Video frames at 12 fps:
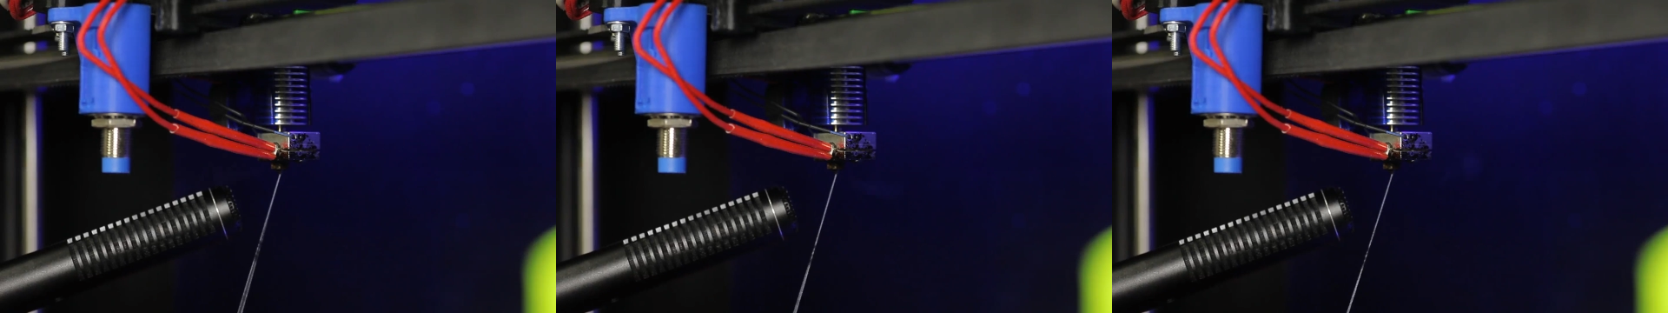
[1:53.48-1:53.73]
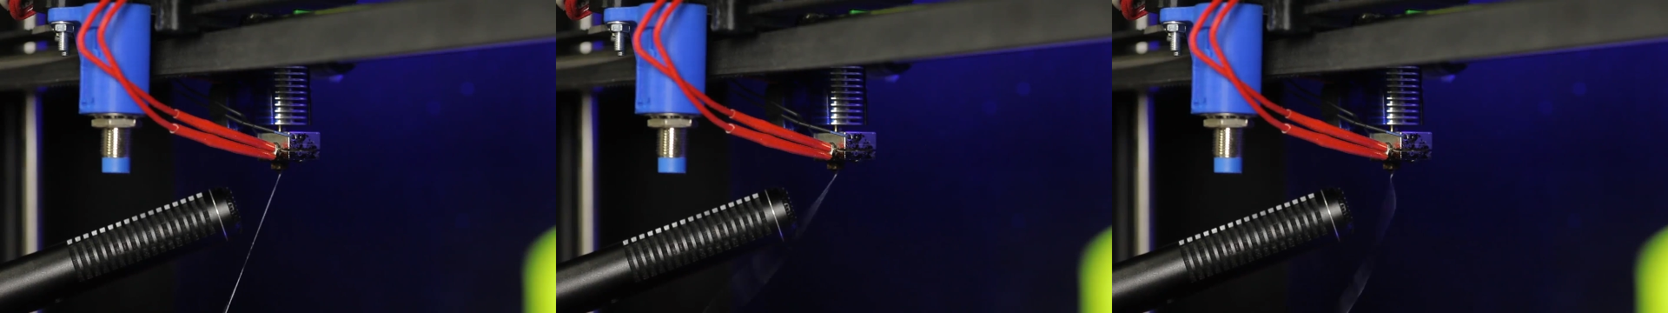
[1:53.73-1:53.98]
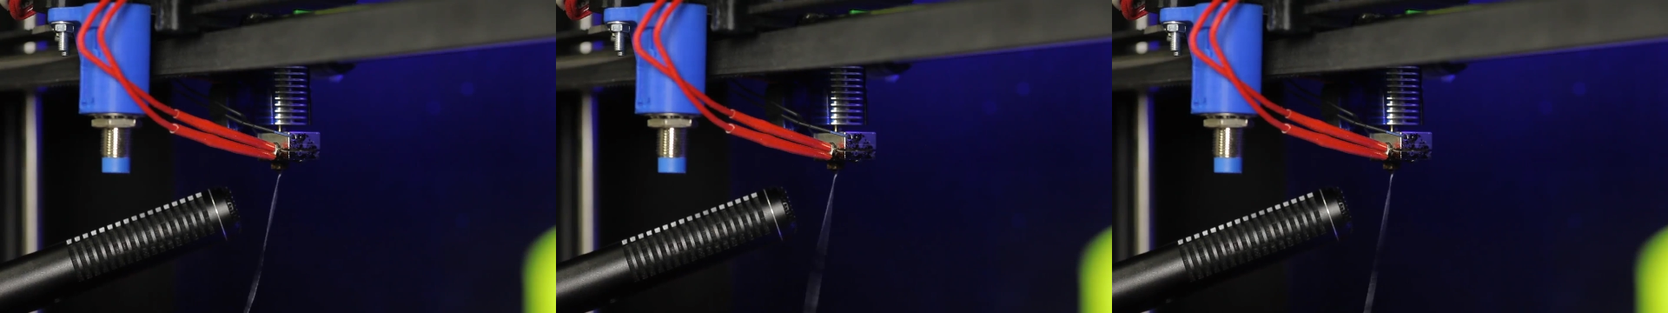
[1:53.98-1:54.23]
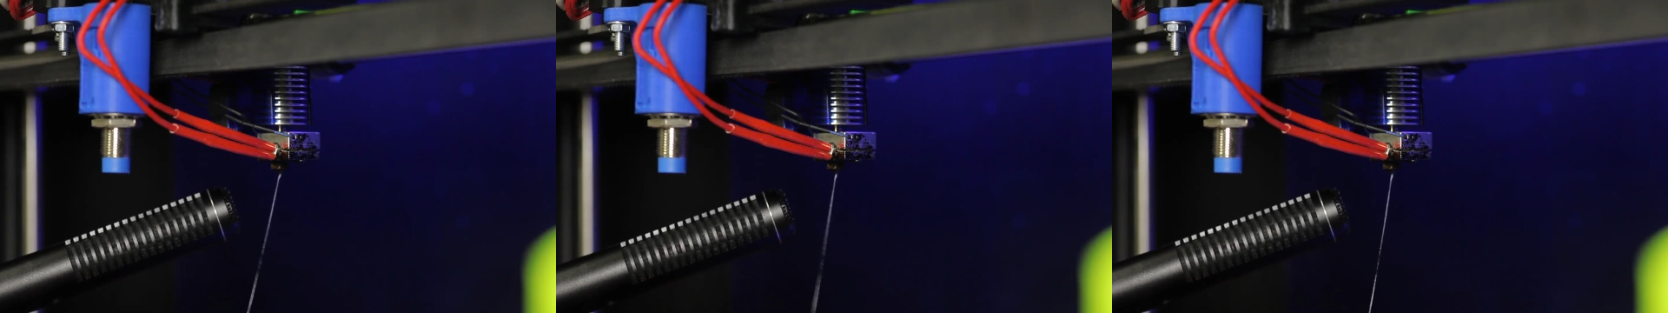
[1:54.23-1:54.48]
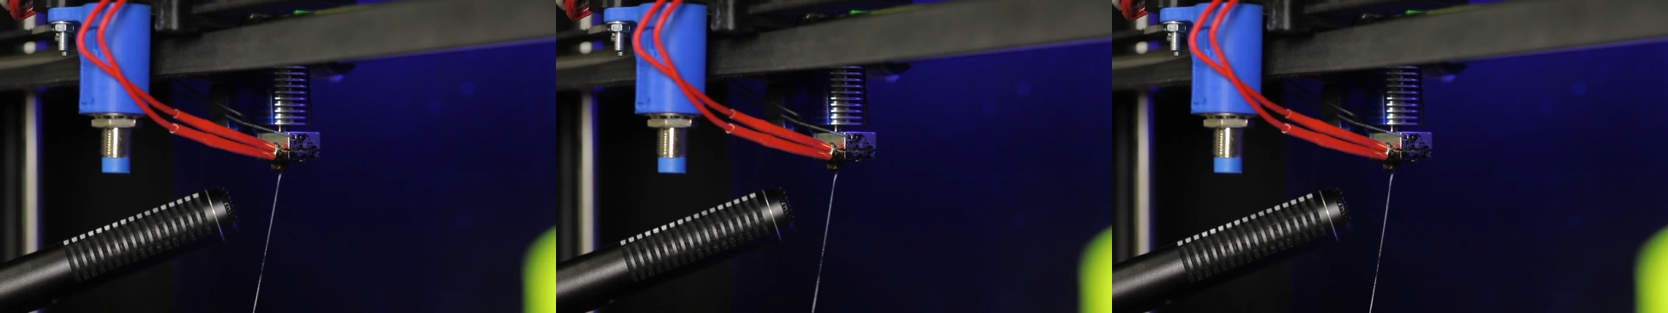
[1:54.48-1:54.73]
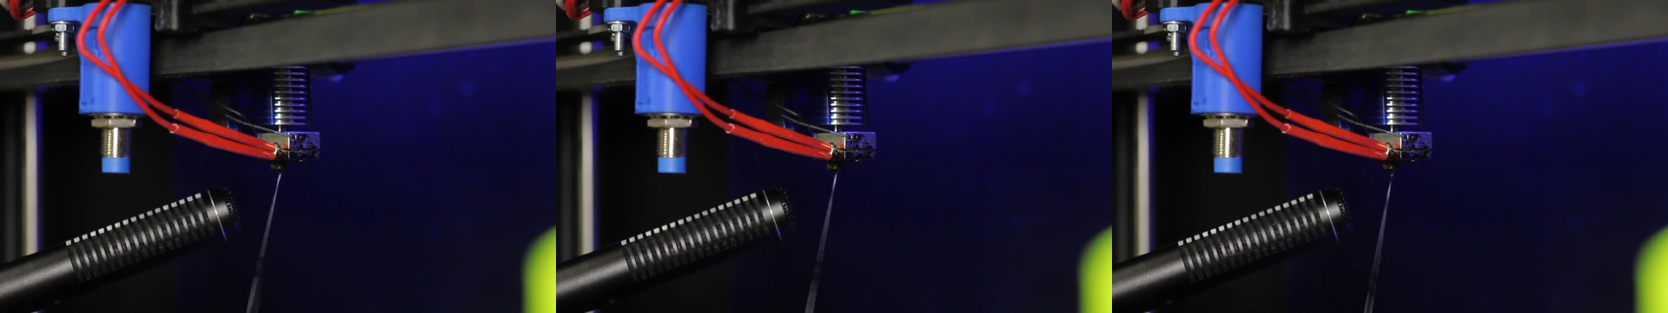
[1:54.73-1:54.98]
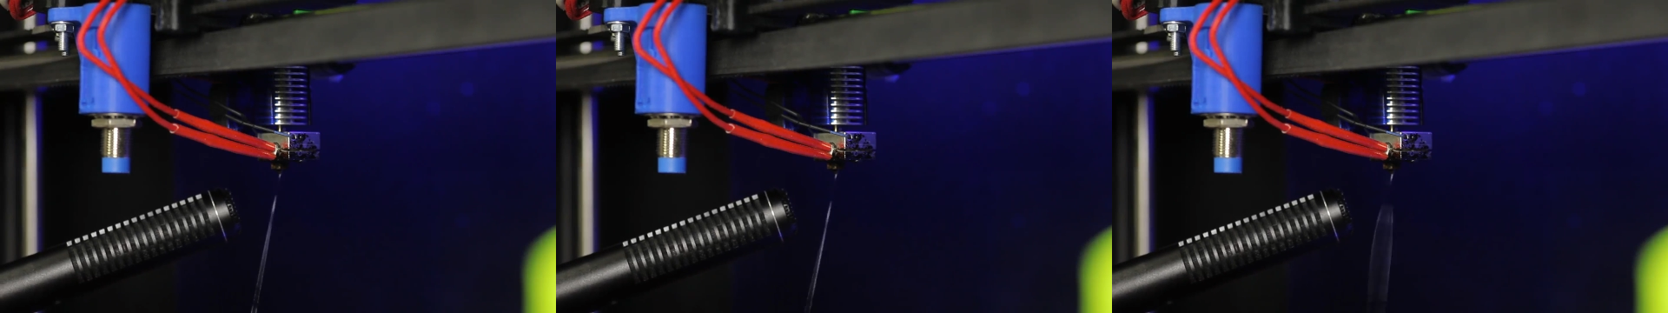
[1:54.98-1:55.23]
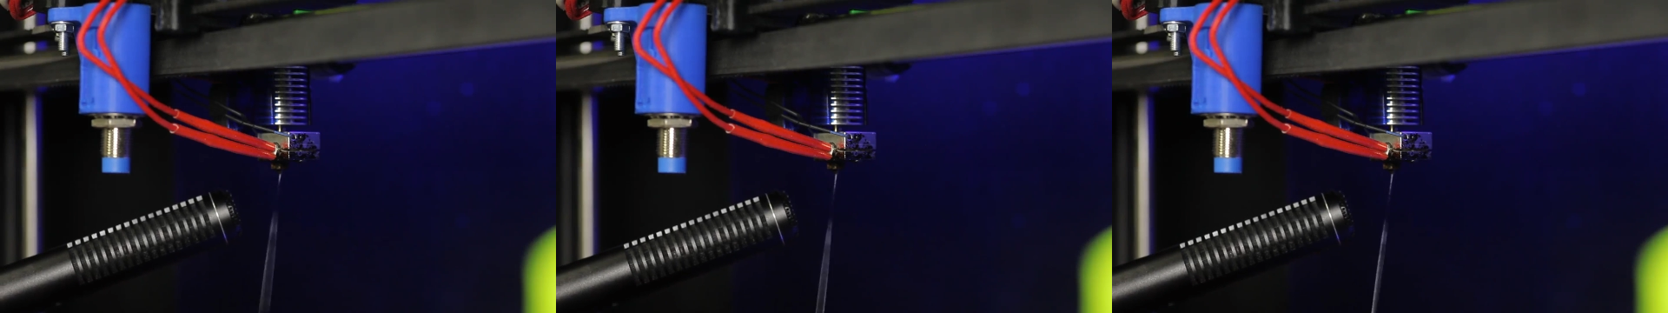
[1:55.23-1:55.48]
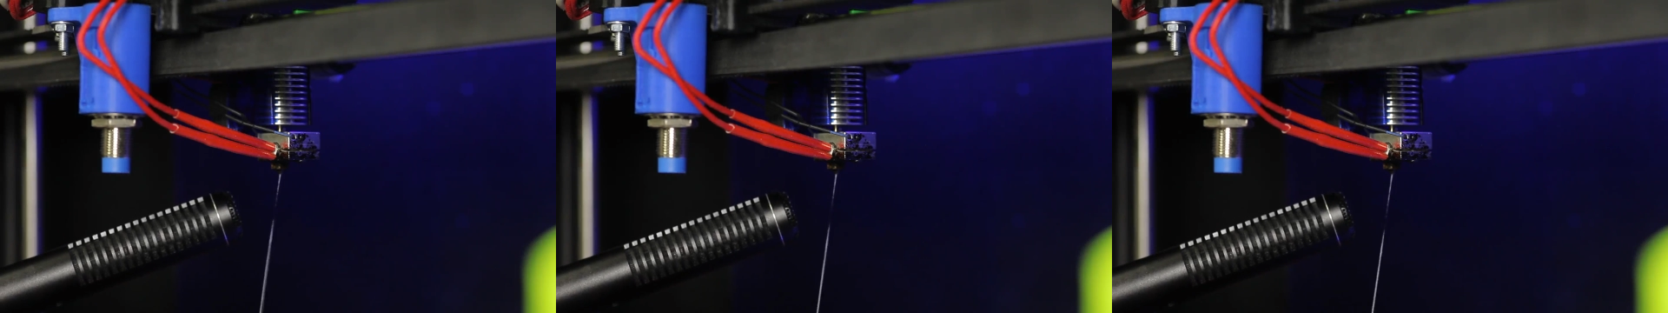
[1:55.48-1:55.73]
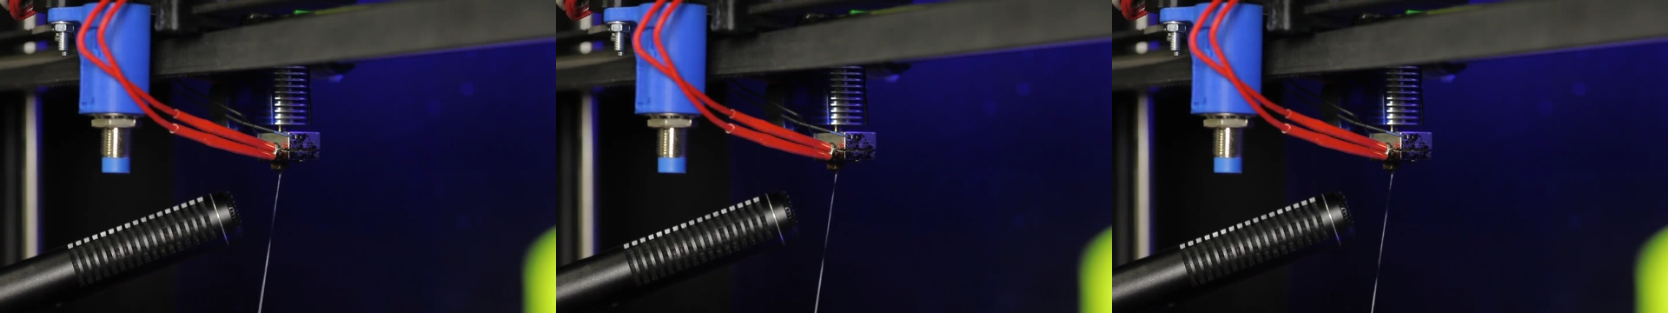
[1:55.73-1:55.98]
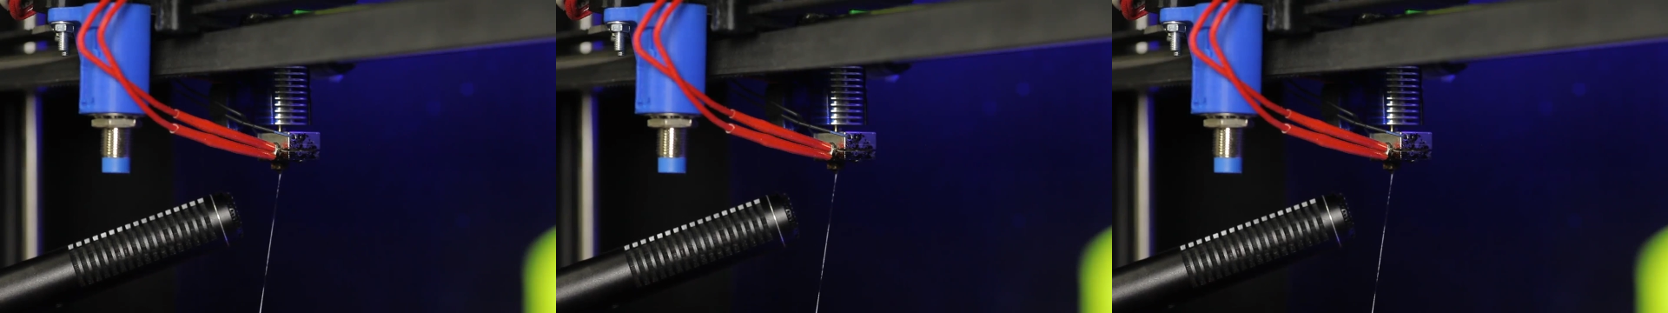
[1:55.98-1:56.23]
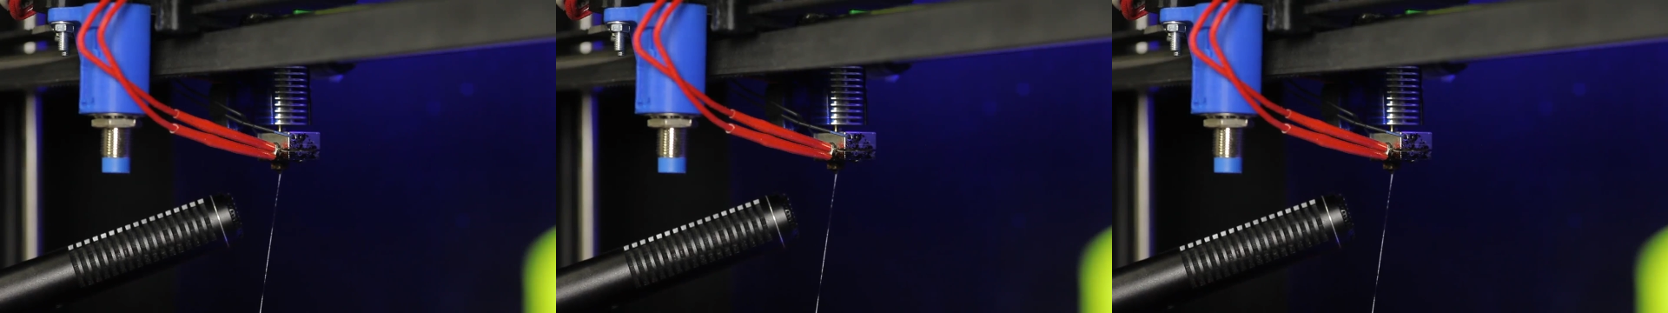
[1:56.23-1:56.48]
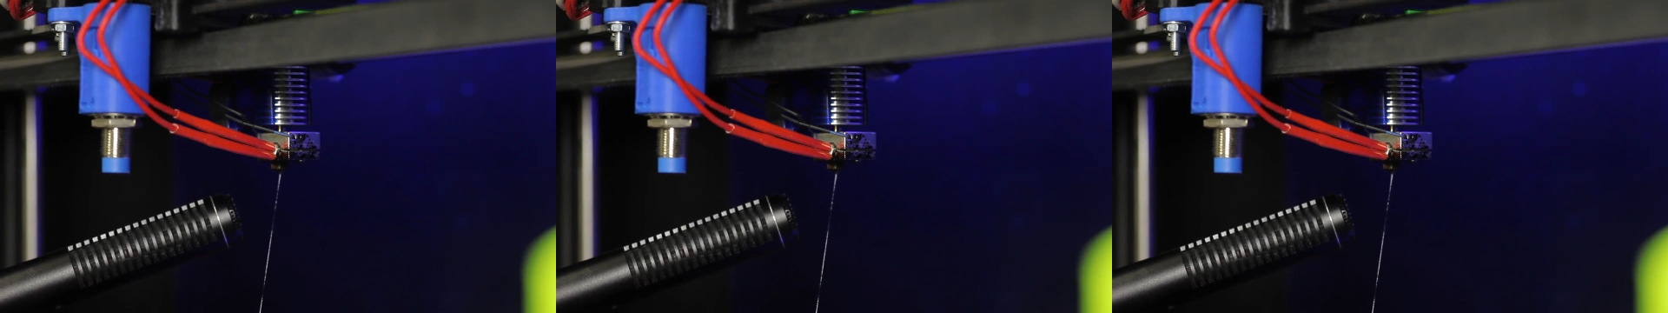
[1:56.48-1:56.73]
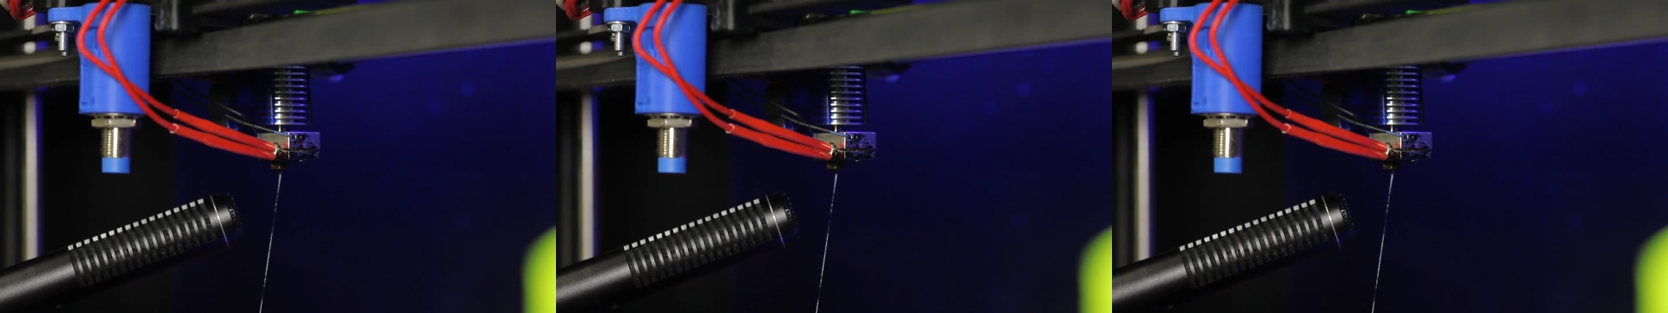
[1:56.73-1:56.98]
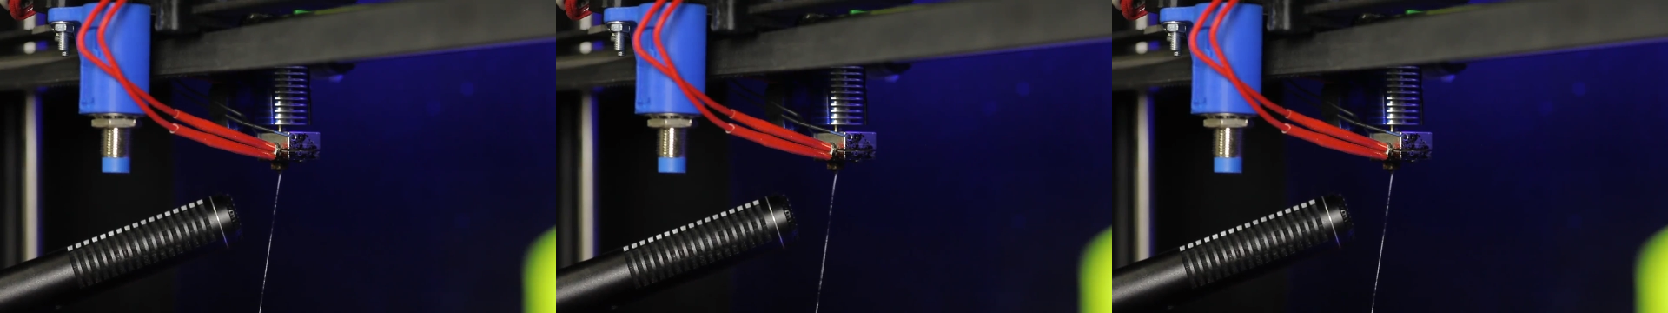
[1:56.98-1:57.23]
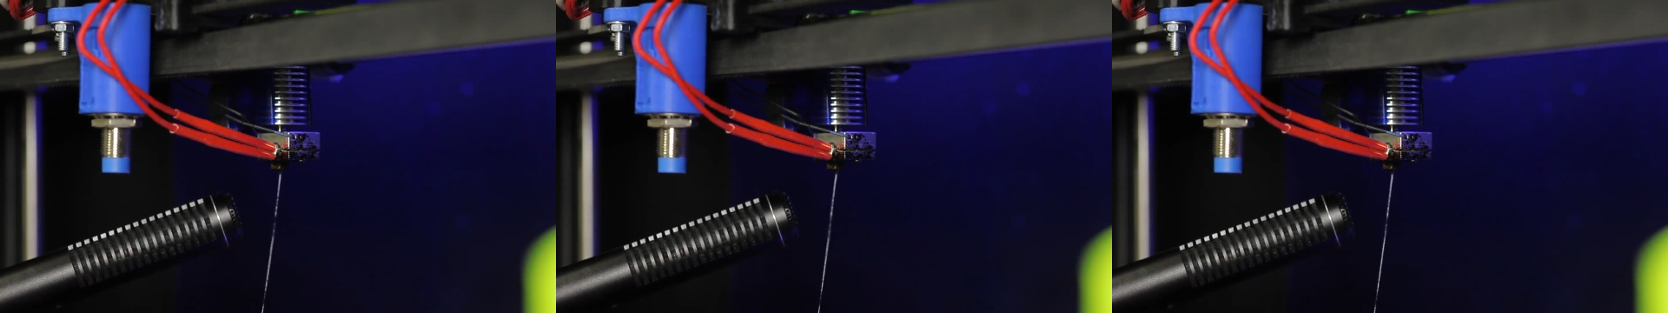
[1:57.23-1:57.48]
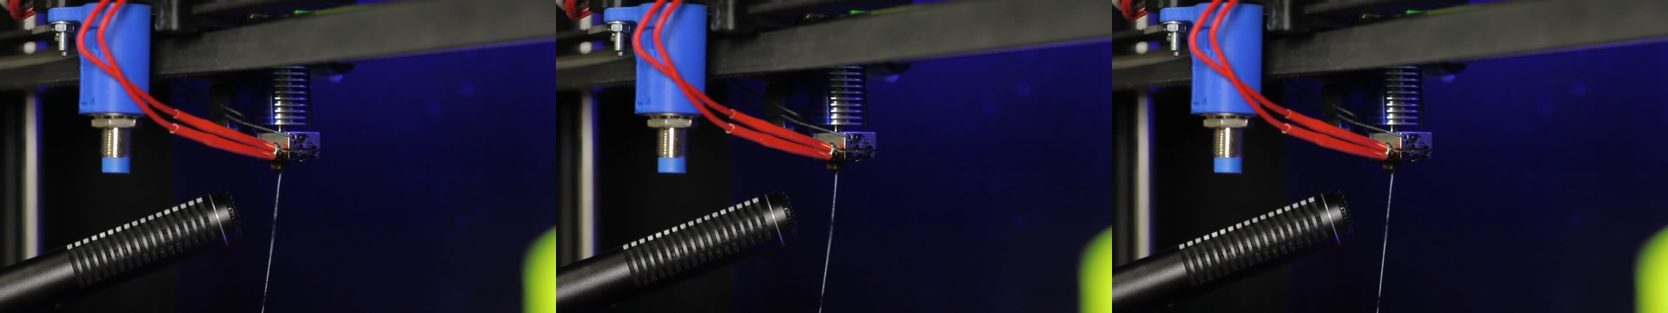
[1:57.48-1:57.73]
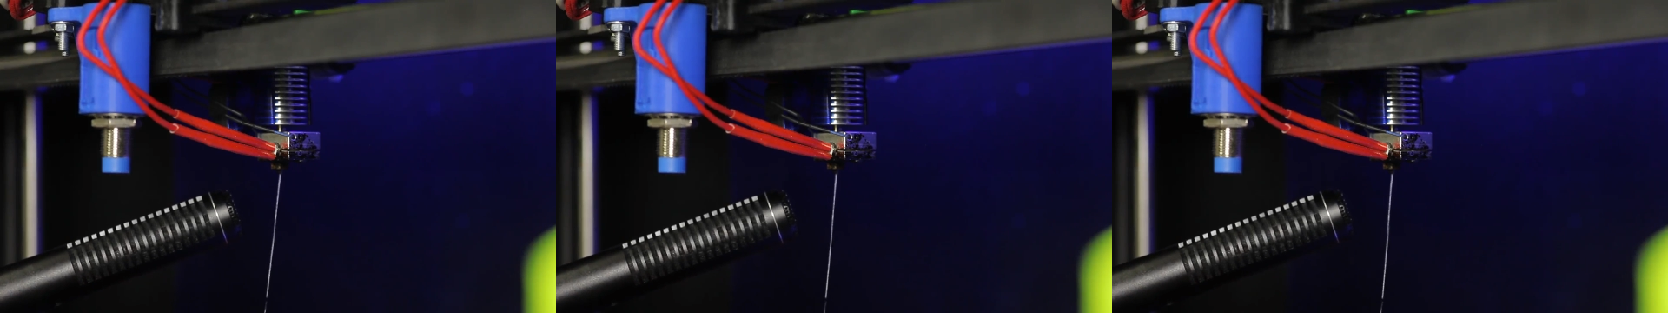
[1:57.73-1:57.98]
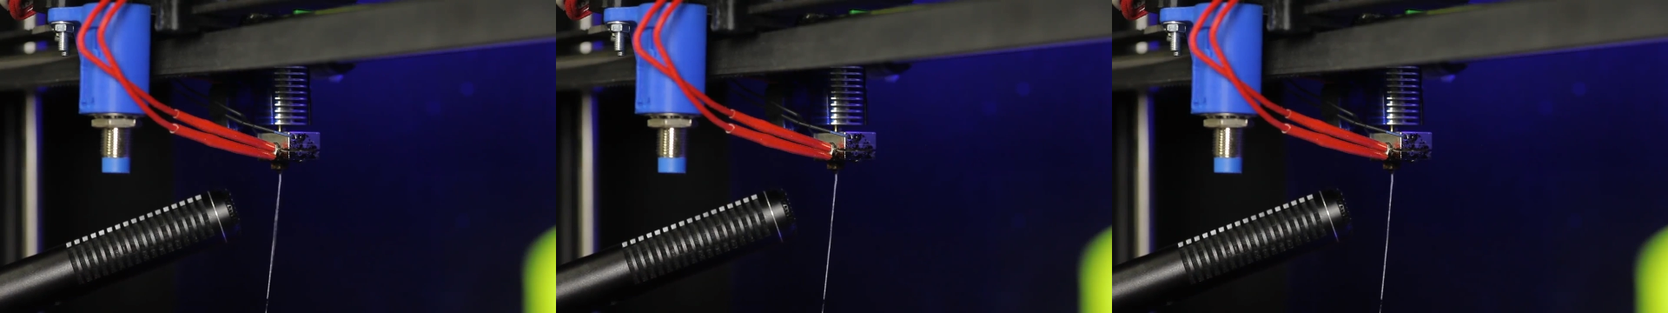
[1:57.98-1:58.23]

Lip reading: No face is visible, so there are no lips to read.